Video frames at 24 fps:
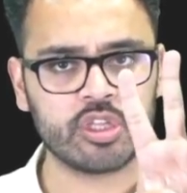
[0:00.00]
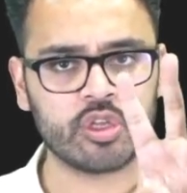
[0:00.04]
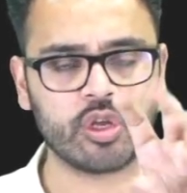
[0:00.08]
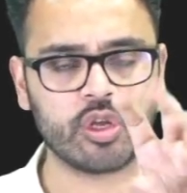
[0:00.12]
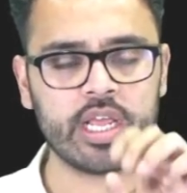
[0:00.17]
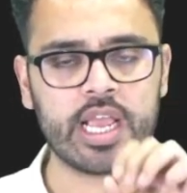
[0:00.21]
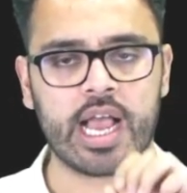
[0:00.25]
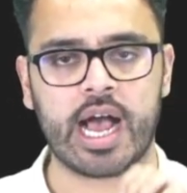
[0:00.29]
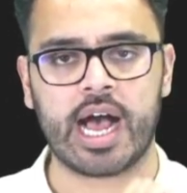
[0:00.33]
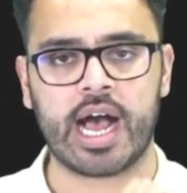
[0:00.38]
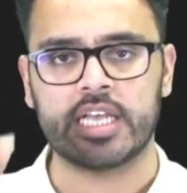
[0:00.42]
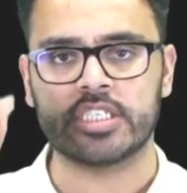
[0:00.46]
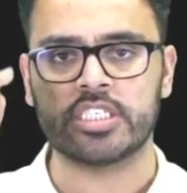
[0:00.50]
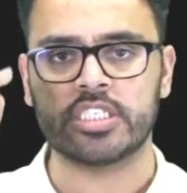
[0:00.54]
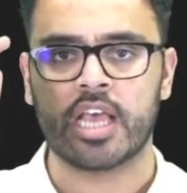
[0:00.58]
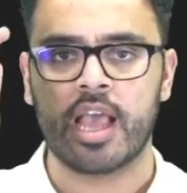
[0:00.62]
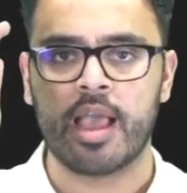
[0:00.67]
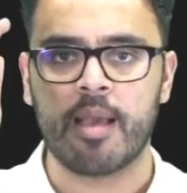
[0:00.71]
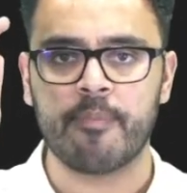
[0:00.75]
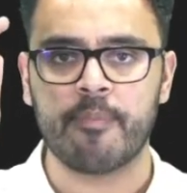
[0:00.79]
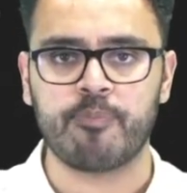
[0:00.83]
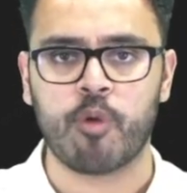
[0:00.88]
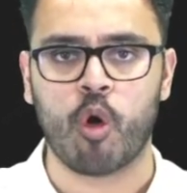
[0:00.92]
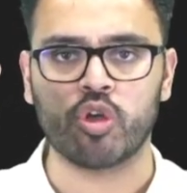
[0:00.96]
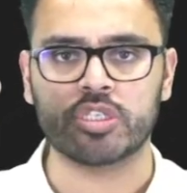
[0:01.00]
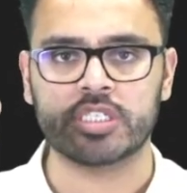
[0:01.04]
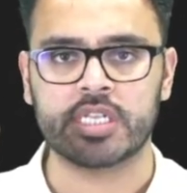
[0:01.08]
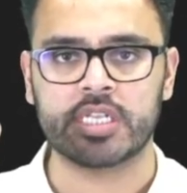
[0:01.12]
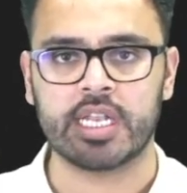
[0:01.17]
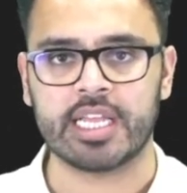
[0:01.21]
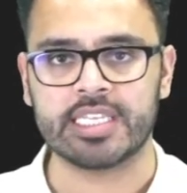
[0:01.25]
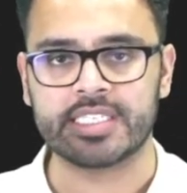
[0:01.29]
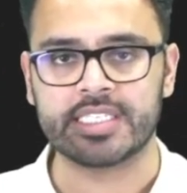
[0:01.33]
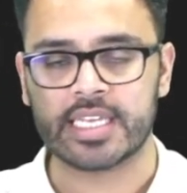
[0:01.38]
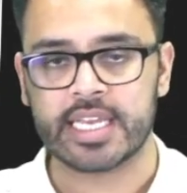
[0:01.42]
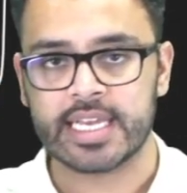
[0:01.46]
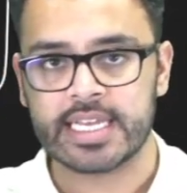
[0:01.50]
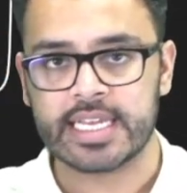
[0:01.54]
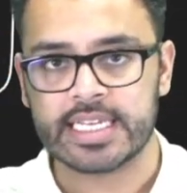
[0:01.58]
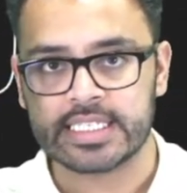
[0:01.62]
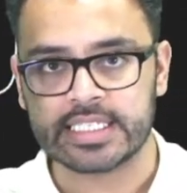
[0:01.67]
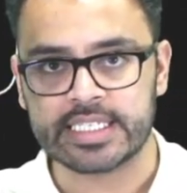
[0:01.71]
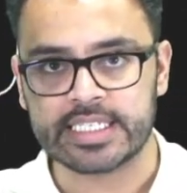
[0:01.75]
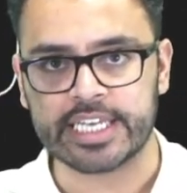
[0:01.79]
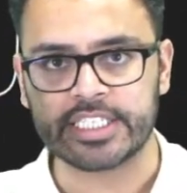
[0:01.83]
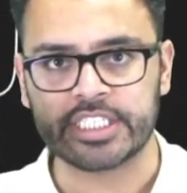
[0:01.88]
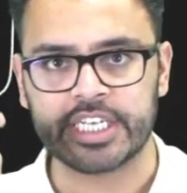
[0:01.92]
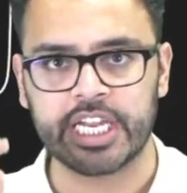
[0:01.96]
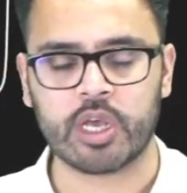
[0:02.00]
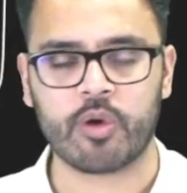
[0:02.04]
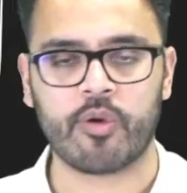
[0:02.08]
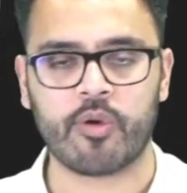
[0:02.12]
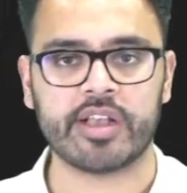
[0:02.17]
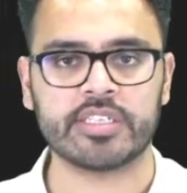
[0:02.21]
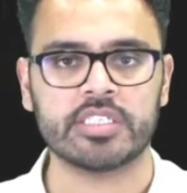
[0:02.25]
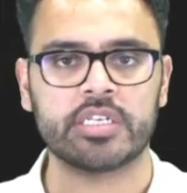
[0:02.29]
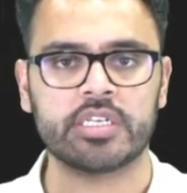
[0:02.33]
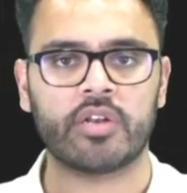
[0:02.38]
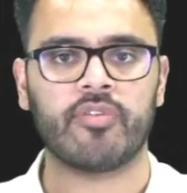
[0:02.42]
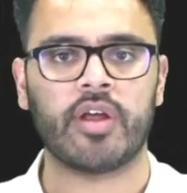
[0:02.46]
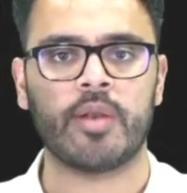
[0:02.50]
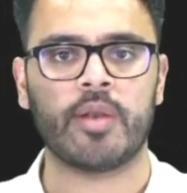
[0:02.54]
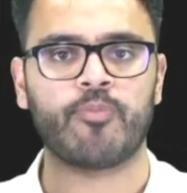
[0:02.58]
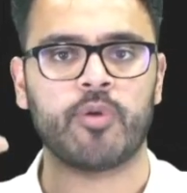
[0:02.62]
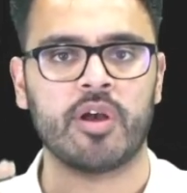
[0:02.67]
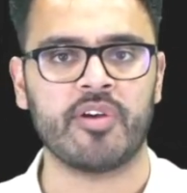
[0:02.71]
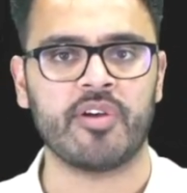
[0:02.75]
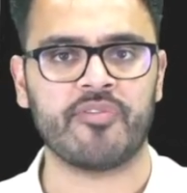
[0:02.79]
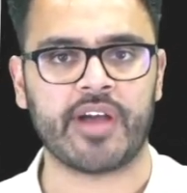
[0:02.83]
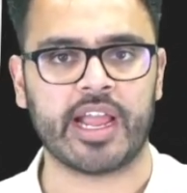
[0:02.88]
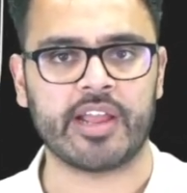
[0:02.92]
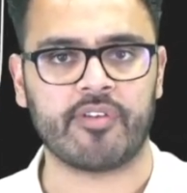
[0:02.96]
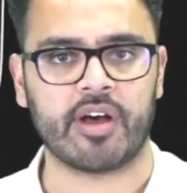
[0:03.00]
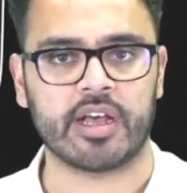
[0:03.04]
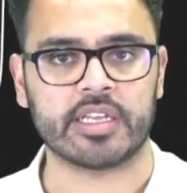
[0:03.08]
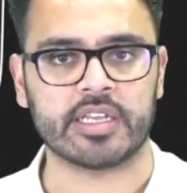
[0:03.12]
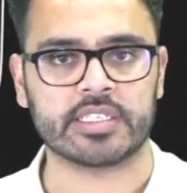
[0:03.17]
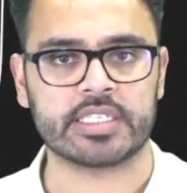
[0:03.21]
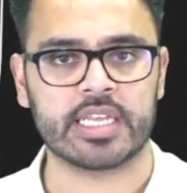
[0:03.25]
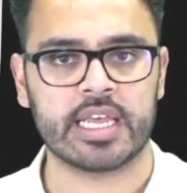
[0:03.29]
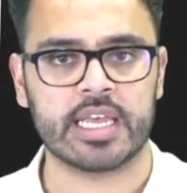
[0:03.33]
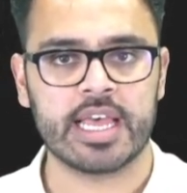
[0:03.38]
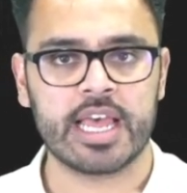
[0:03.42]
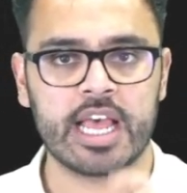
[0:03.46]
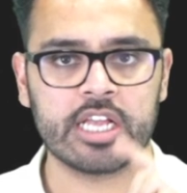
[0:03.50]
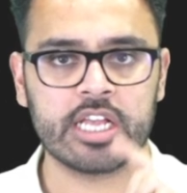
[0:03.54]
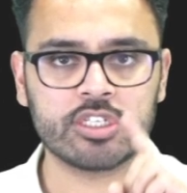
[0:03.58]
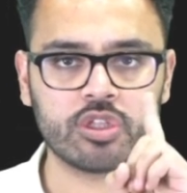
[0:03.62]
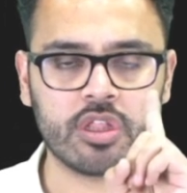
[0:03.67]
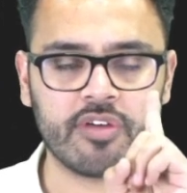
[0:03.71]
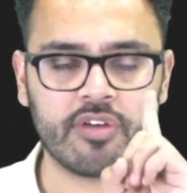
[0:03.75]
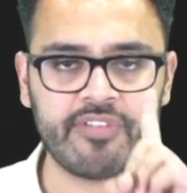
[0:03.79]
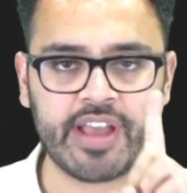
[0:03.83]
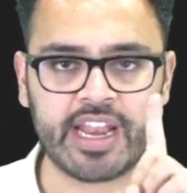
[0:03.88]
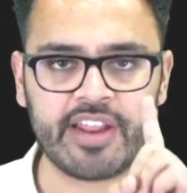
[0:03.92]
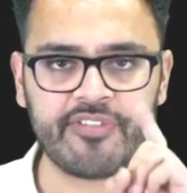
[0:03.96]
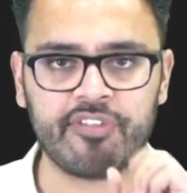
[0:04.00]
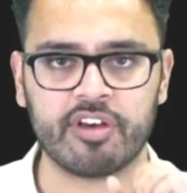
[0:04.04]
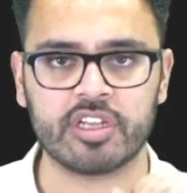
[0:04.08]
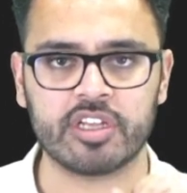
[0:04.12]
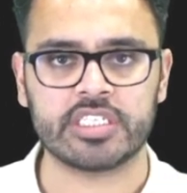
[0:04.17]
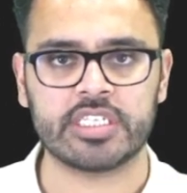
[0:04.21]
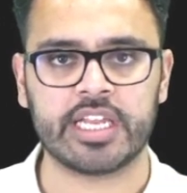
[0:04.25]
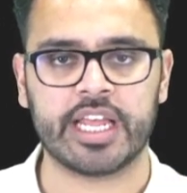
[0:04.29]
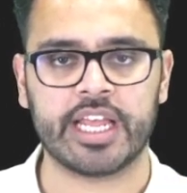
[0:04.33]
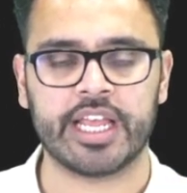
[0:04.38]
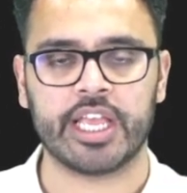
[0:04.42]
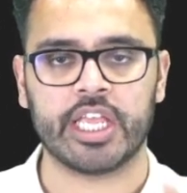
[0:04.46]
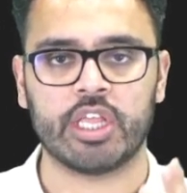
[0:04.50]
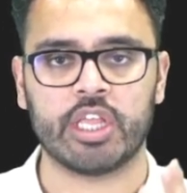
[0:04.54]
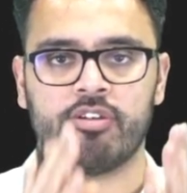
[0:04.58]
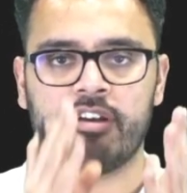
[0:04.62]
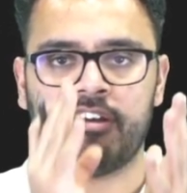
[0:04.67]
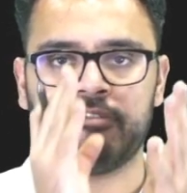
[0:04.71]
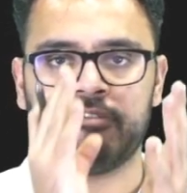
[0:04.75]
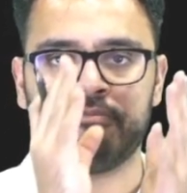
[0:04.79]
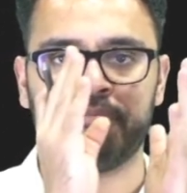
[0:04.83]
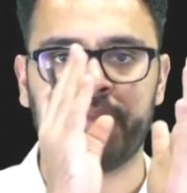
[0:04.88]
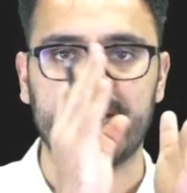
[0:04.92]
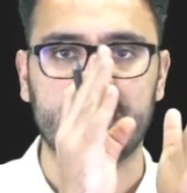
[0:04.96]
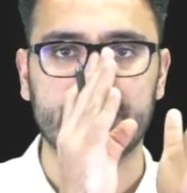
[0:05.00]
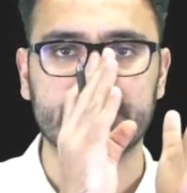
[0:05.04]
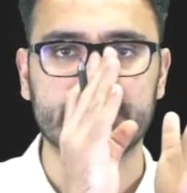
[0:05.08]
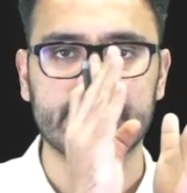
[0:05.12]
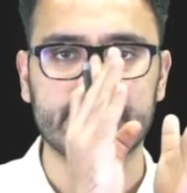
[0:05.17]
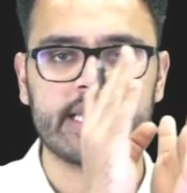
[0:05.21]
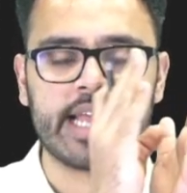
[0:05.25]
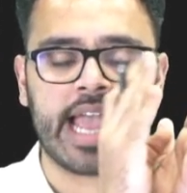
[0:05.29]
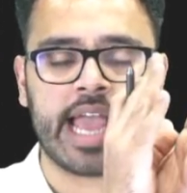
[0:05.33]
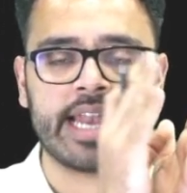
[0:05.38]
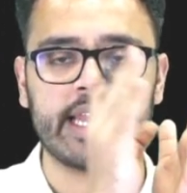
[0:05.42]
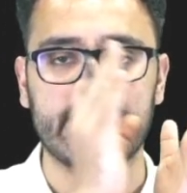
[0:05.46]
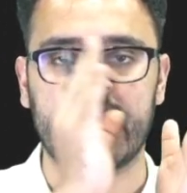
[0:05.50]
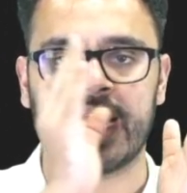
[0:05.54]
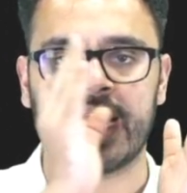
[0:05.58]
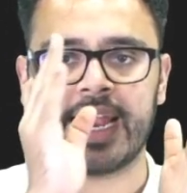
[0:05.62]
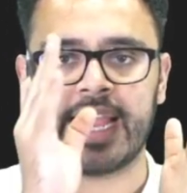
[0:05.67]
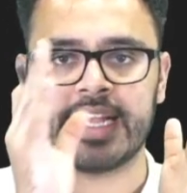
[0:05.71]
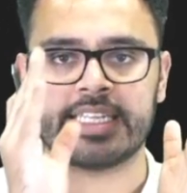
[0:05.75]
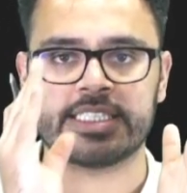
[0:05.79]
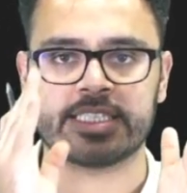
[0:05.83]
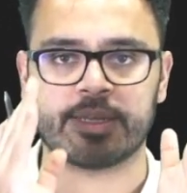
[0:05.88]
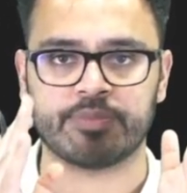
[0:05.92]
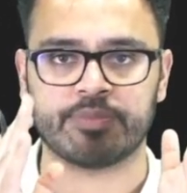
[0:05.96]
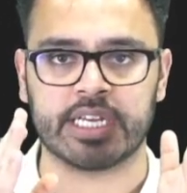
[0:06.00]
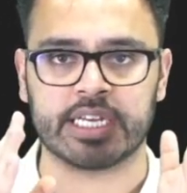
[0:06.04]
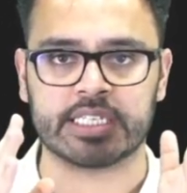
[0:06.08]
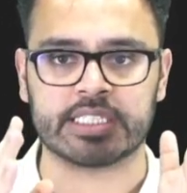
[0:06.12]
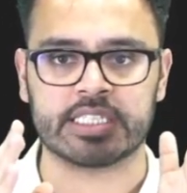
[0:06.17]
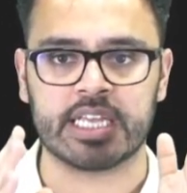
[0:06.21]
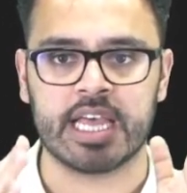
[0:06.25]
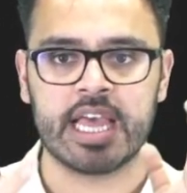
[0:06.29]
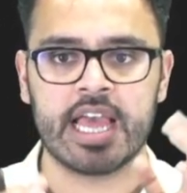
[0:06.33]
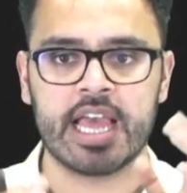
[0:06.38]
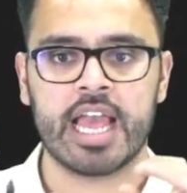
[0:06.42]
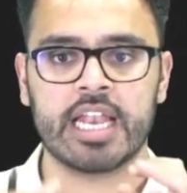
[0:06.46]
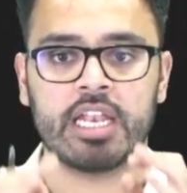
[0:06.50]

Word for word: 3 hours. Post-lunch 60 question, 1.5 hours. So the very first day you have medicine and allied subjects.